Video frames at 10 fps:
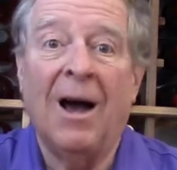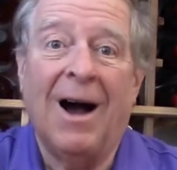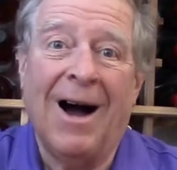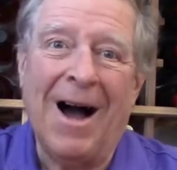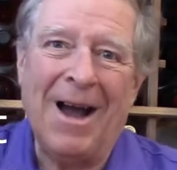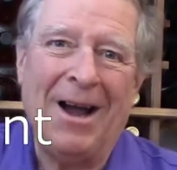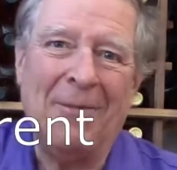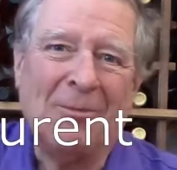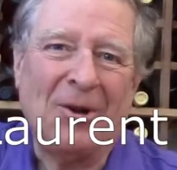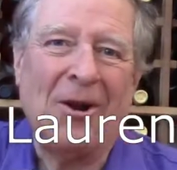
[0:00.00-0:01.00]
Hi,
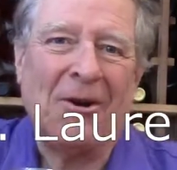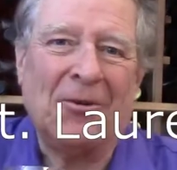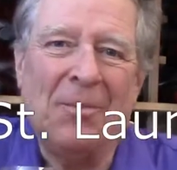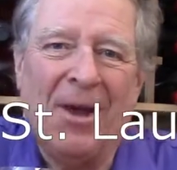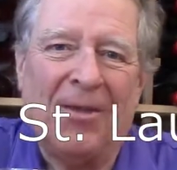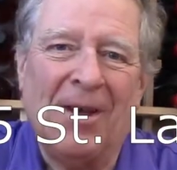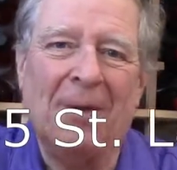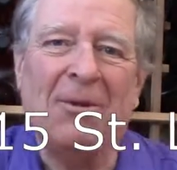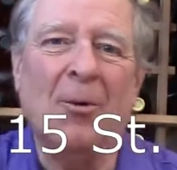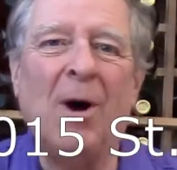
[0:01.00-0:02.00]
I'm Clark Smith.
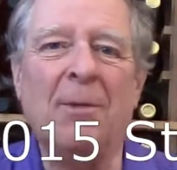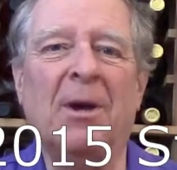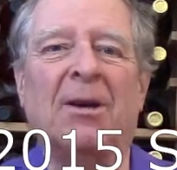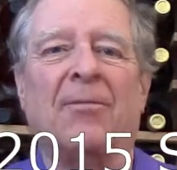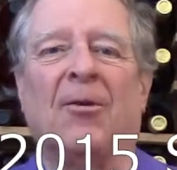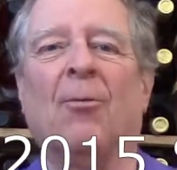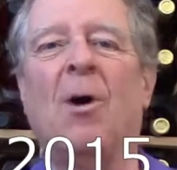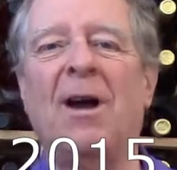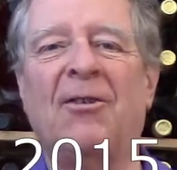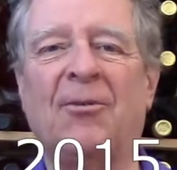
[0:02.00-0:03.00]
I'm the winemaker for
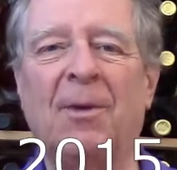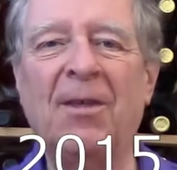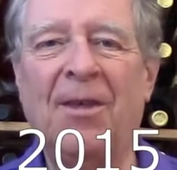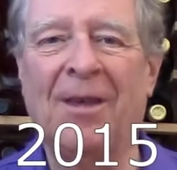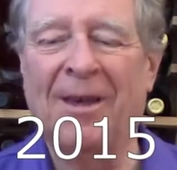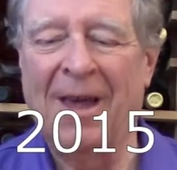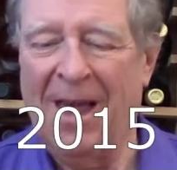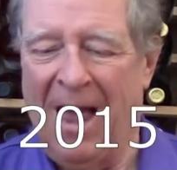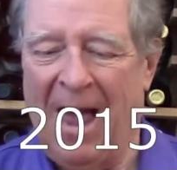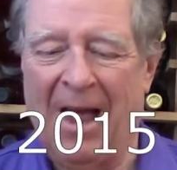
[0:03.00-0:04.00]
WineSmith,
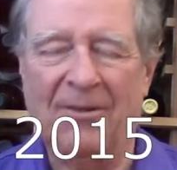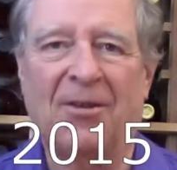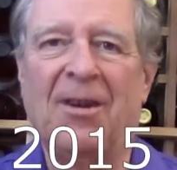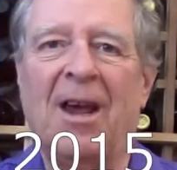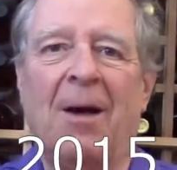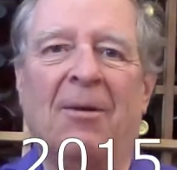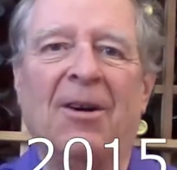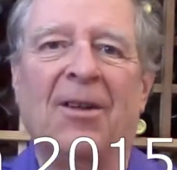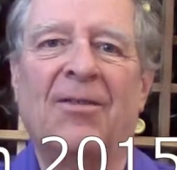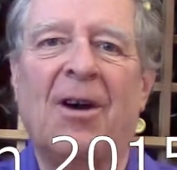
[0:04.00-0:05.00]
and today I'm going
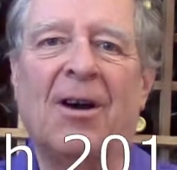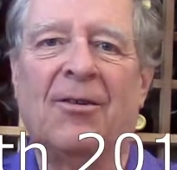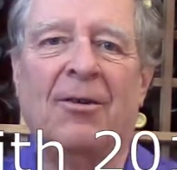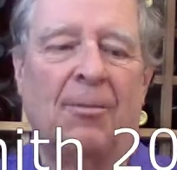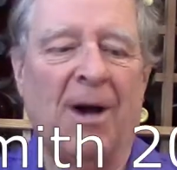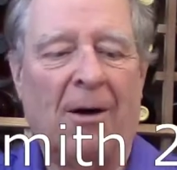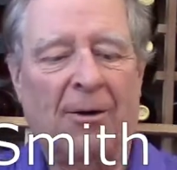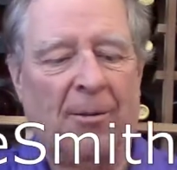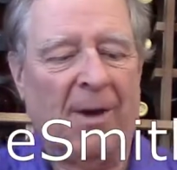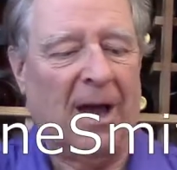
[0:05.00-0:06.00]
to talk to you about
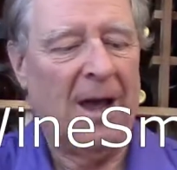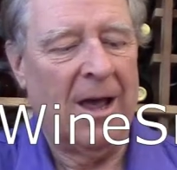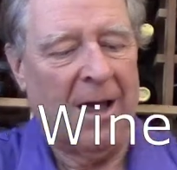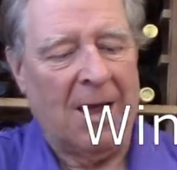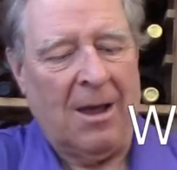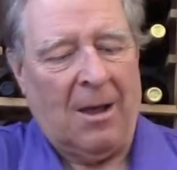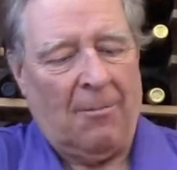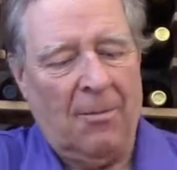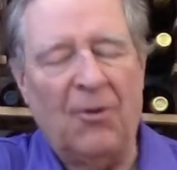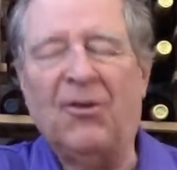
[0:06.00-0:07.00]
one of my
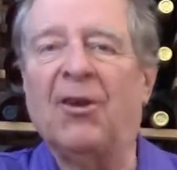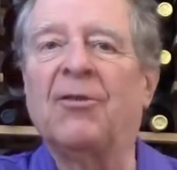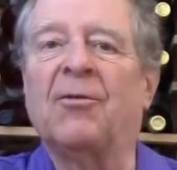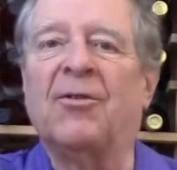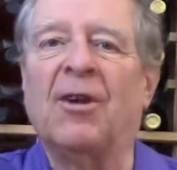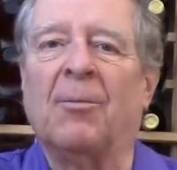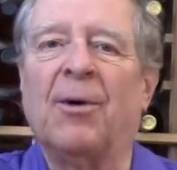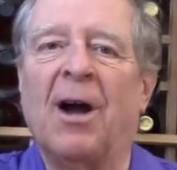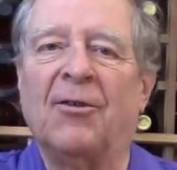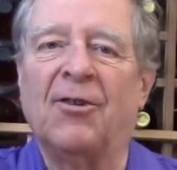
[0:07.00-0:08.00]
most interesting
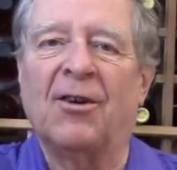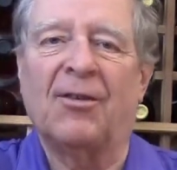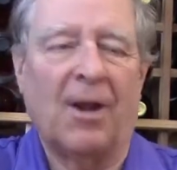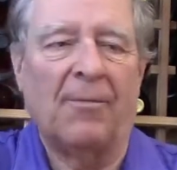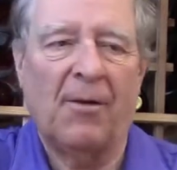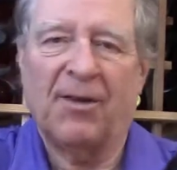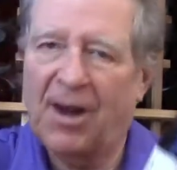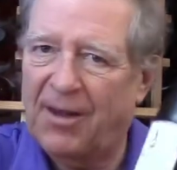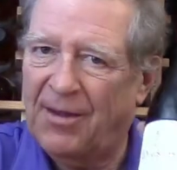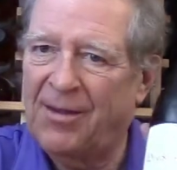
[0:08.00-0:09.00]
projects that I've ever
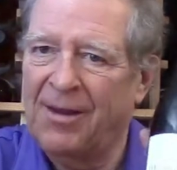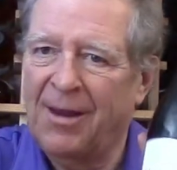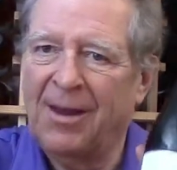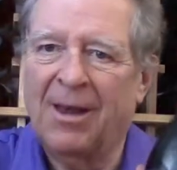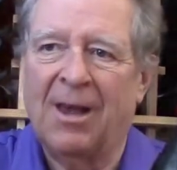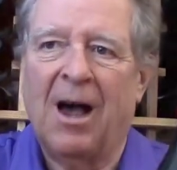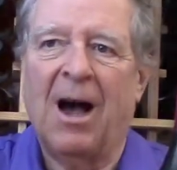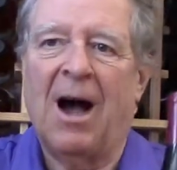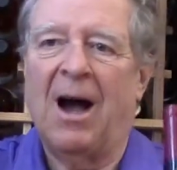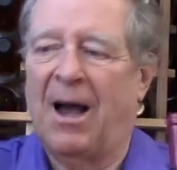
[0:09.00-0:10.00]
done,
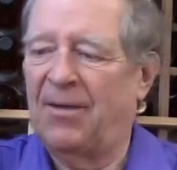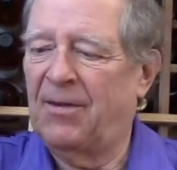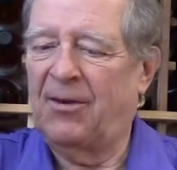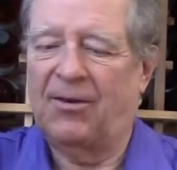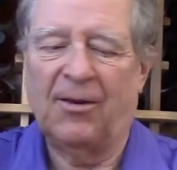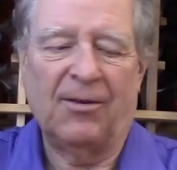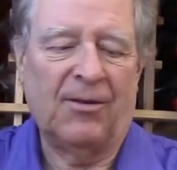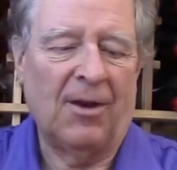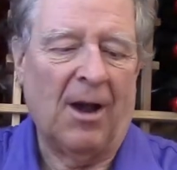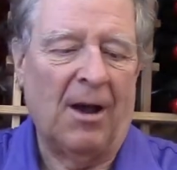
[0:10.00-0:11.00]
and this
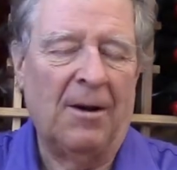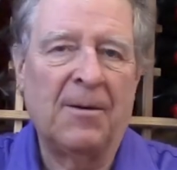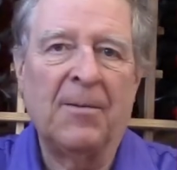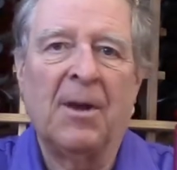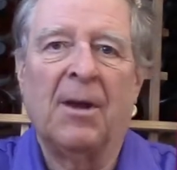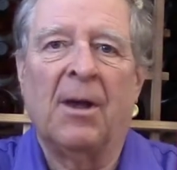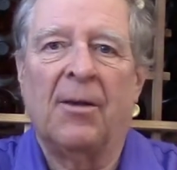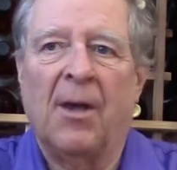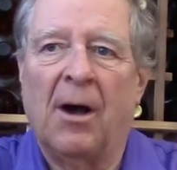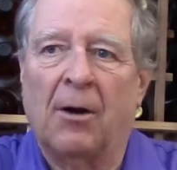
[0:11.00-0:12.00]
is a
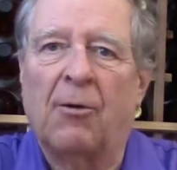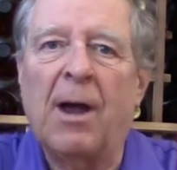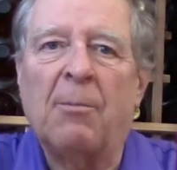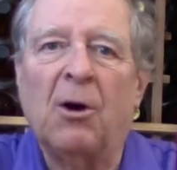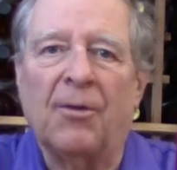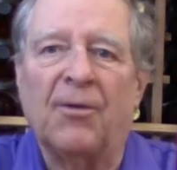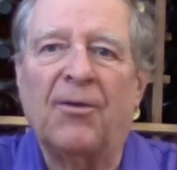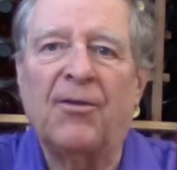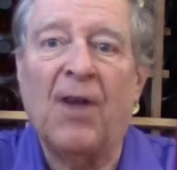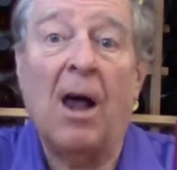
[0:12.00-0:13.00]
grape called
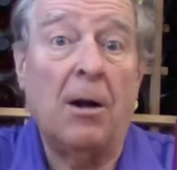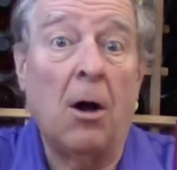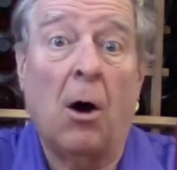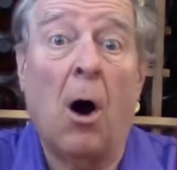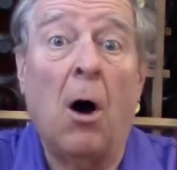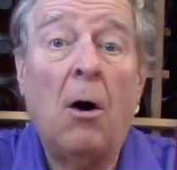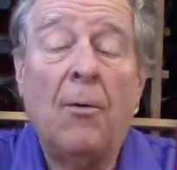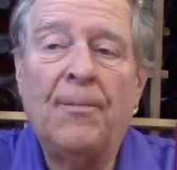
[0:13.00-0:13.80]
St Laurent.